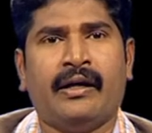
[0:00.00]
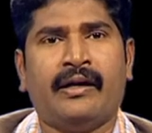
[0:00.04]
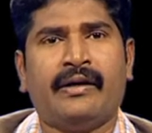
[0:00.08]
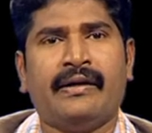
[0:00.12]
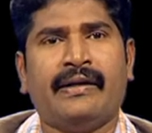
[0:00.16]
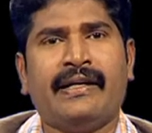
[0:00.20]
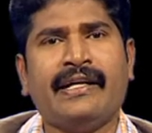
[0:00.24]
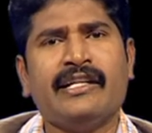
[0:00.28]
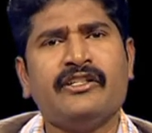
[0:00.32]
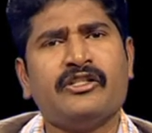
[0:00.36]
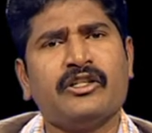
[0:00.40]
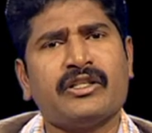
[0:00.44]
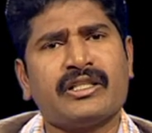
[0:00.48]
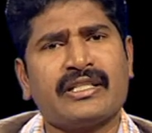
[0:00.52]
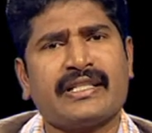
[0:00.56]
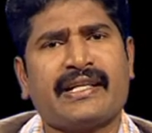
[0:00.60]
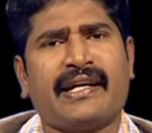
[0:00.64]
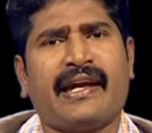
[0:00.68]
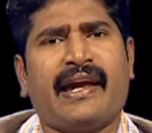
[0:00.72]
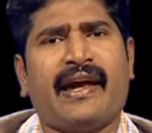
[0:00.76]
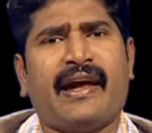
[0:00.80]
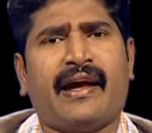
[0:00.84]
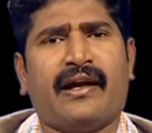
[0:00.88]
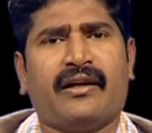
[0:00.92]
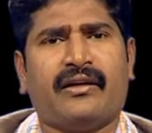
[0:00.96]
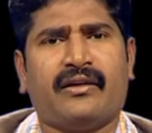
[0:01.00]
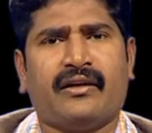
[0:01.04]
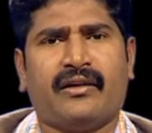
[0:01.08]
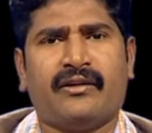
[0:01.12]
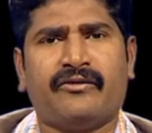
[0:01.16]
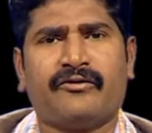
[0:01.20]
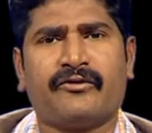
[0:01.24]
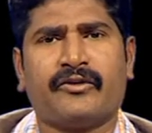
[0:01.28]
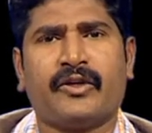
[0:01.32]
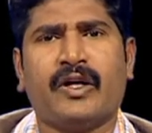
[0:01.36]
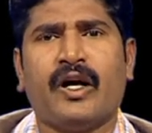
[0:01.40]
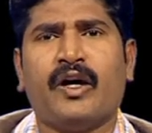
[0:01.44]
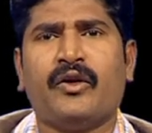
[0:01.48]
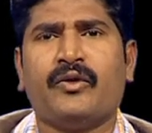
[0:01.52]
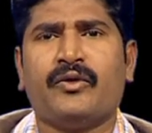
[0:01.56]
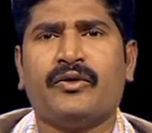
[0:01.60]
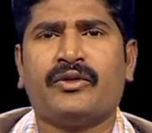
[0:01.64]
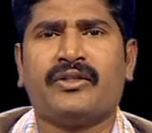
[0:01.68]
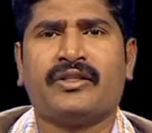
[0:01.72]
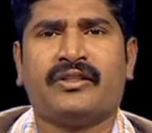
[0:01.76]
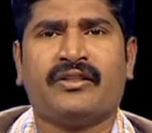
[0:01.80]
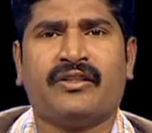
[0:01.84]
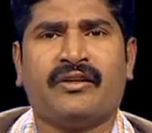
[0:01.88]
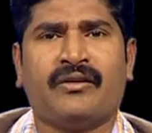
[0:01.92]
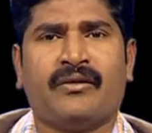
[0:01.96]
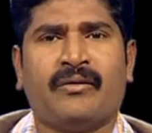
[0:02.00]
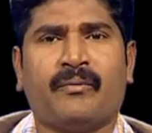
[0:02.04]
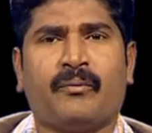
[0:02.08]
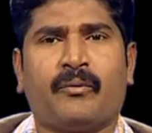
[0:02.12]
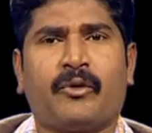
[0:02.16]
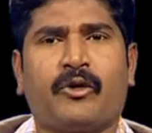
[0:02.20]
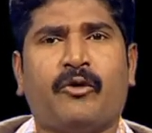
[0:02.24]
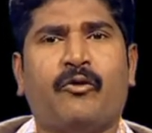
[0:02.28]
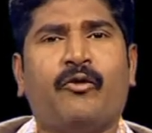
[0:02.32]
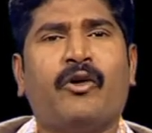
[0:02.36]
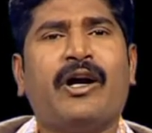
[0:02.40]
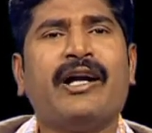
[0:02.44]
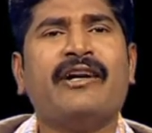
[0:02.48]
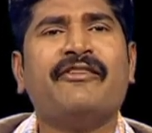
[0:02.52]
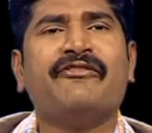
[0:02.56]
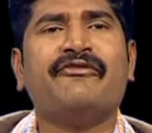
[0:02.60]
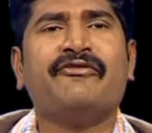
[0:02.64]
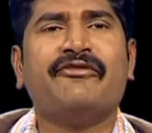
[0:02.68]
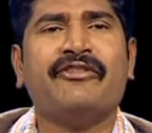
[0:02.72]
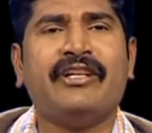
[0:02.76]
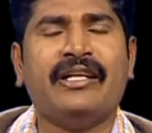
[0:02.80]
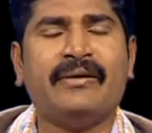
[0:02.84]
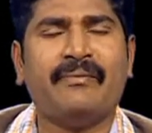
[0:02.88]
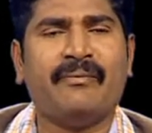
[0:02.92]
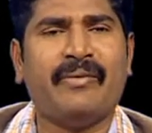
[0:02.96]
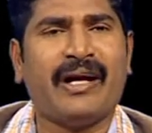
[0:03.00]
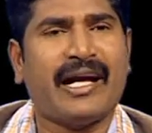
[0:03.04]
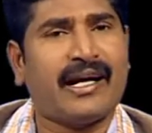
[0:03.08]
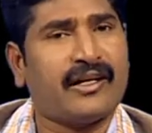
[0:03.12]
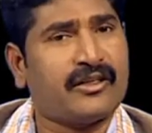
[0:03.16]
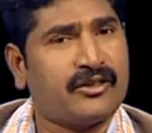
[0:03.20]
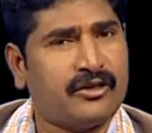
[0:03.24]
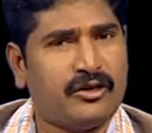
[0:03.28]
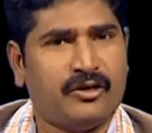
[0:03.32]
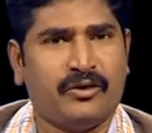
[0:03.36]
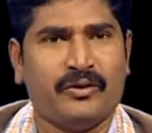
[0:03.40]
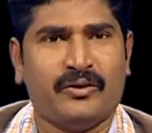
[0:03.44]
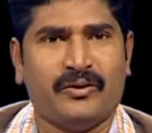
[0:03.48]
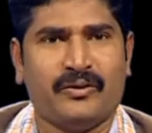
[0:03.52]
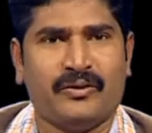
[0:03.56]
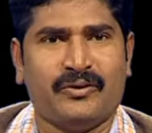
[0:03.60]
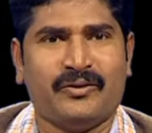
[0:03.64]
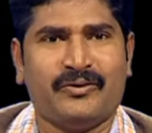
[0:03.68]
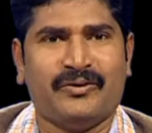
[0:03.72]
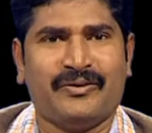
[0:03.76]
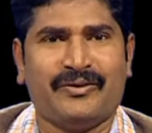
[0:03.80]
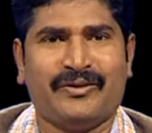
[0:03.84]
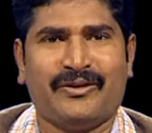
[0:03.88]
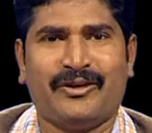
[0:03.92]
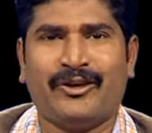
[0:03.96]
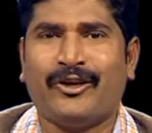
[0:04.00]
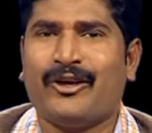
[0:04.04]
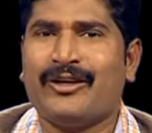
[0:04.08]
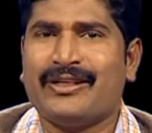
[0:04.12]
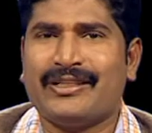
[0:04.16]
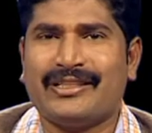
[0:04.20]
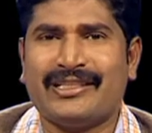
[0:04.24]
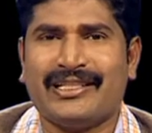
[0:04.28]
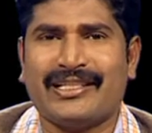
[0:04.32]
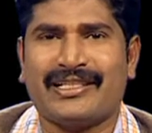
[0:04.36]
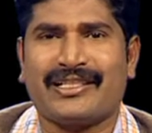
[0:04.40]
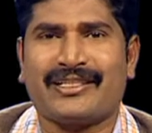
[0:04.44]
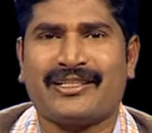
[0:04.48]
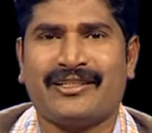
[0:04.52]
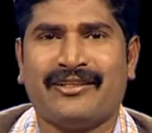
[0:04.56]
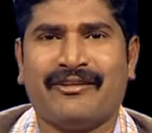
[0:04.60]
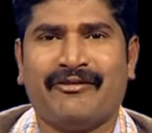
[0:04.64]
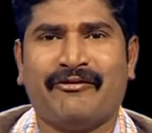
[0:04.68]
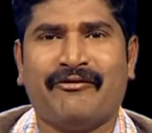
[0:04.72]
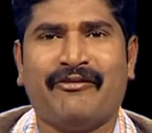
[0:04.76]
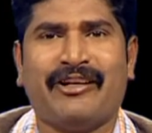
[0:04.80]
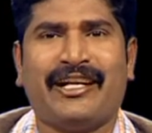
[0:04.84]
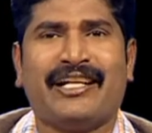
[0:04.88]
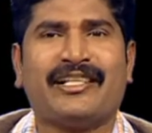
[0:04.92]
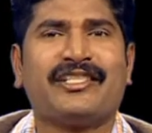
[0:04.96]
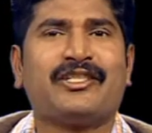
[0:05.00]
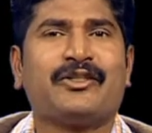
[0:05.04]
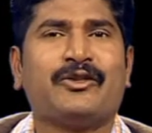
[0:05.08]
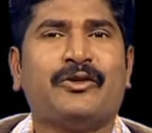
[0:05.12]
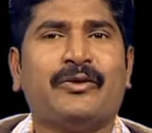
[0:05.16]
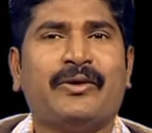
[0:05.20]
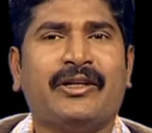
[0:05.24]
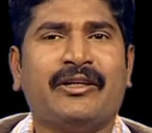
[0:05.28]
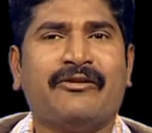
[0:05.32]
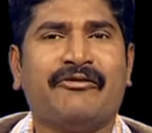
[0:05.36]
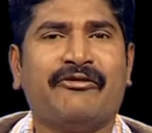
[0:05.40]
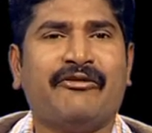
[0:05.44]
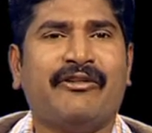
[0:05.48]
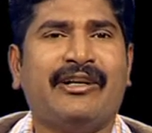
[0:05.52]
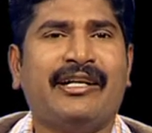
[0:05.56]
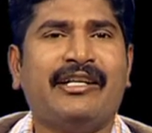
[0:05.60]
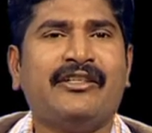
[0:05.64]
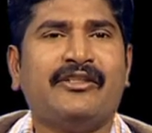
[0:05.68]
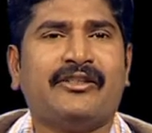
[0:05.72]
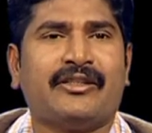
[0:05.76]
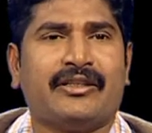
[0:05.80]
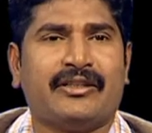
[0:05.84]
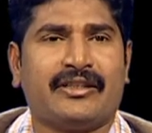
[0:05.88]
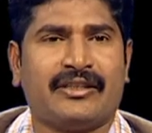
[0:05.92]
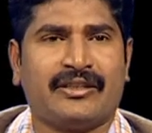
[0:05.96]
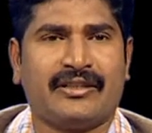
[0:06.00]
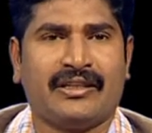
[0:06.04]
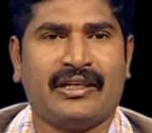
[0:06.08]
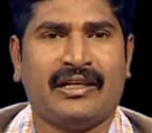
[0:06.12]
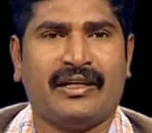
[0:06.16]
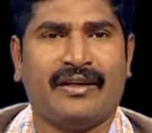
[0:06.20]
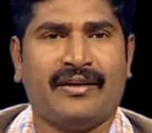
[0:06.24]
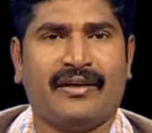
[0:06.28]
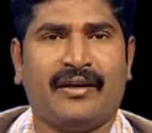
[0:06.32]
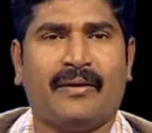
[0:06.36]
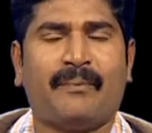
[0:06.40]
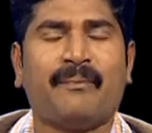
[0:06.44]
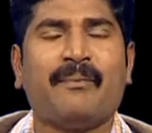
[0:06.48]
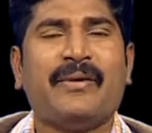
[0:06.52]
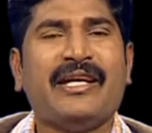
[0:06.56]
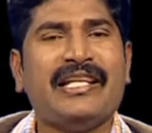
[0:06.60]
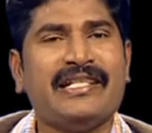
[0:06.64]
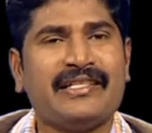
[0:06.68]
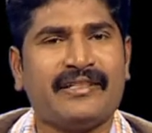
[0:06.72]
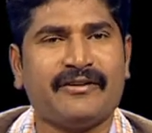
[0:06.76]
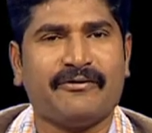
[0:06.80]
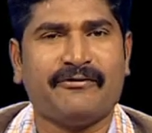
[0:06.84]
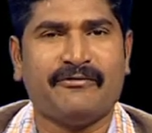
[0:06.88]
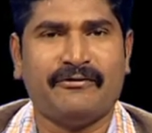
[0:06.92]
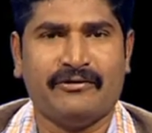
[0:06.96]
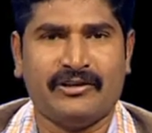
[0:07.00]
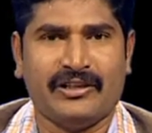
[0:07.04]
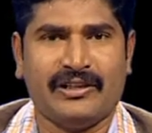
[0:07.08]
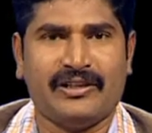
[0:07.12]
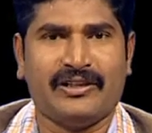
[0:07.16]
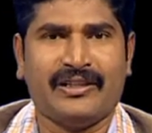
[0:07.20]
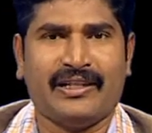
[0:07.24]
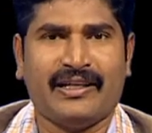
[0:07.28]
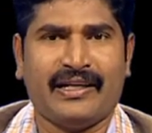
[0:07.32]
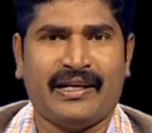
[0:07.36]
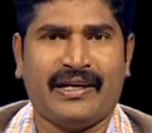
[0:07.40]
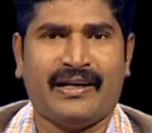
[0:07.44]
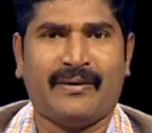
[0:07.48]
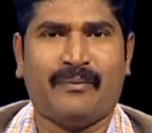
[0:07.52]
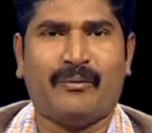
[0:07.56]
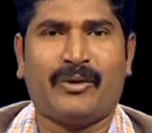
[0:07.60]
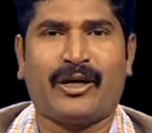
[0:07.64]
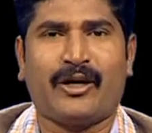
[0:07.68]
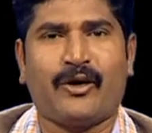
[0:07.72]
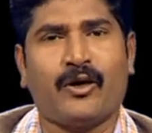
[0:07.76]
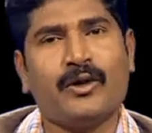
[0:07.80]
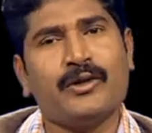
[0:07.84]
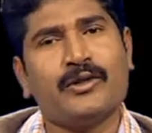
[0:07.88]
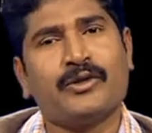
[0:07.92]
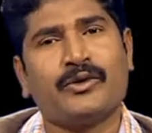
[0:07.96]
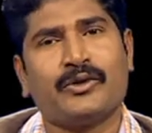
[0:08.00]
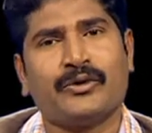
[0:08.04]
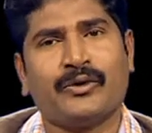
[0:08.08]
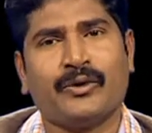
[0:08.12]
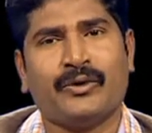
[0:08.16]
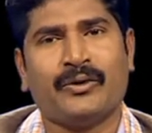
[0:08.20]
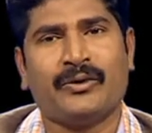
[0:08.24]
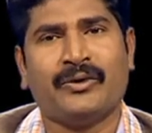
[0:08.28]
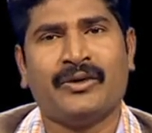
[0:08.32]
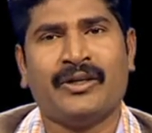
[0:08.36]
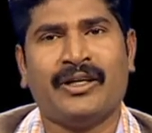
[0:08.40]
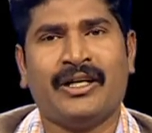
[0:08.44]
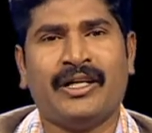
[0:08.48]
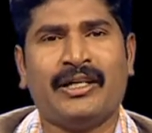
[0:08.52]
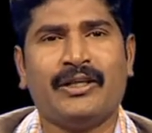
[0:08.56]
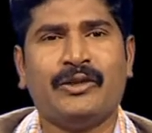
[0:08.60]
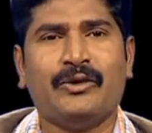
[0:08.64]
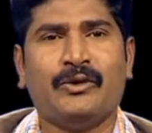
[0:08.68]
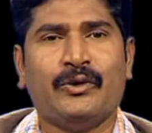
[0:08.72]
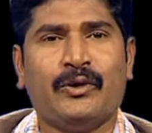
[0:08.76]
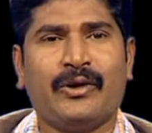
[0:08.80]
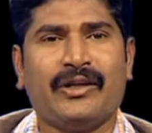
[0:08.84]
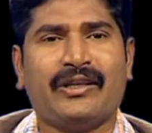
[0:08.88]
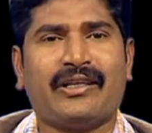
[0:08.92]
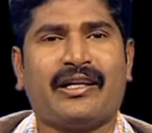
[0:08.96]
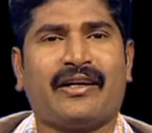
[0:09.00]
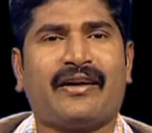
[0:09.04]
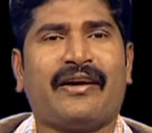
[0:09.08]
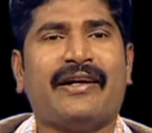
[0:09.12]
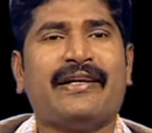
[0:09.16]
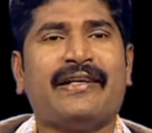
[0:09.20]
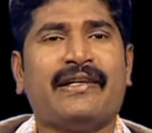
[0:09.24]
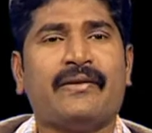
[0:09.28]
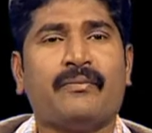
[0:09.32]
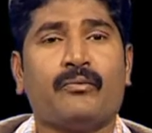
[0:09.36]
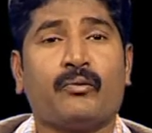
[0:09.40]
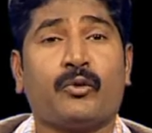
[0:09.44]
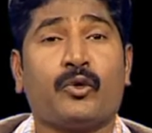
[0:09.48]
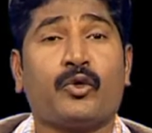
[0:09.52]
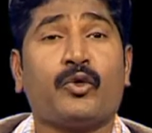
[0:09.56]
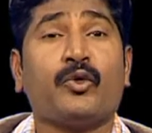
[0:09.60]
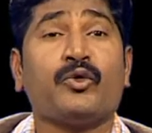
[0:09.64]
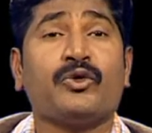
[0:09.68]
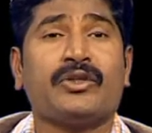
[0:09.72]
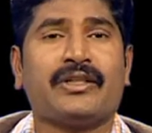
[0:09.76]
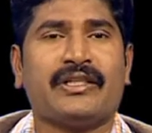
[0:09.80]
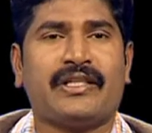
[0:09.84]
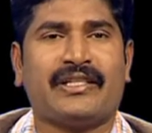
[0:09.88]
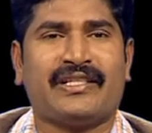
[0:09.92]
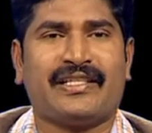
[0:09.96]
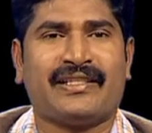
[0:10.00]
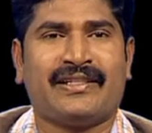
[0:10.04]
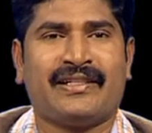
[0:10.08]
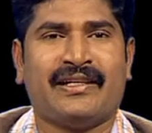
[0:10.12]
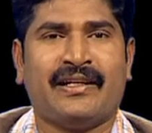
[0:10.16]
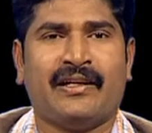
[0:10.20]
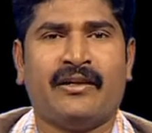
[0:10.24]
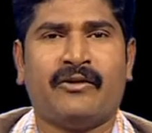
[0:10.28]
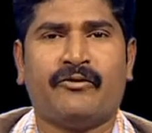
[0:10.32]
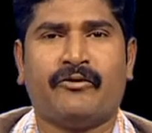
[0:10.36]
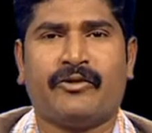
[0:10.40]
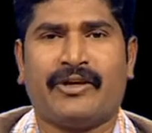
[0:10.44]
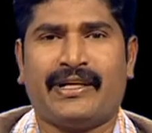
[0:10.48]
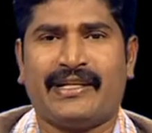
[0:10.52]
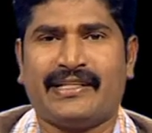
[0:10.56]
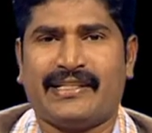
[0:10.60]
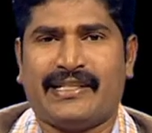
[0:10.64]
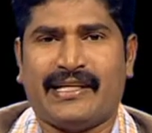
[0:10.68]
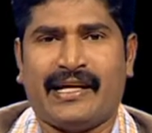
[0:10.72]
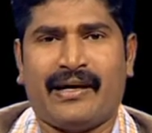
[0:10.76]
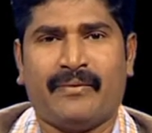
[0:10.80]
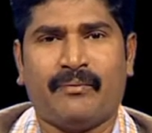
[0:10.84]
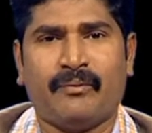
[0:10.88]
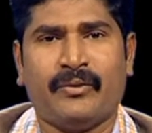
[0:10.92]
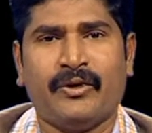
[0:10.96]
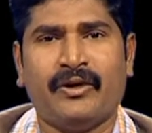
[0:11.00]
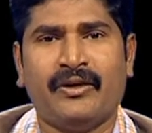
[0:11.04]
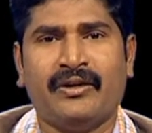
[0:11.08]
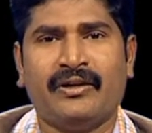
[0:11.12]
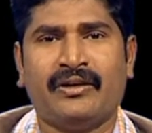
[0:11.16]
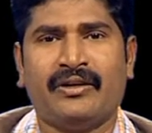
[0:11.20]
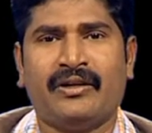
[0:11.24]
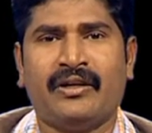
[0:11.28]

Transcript: Teachers can, of course, provide feedback too, not just when a student finishes a piece of work, but also during the writing process, for example,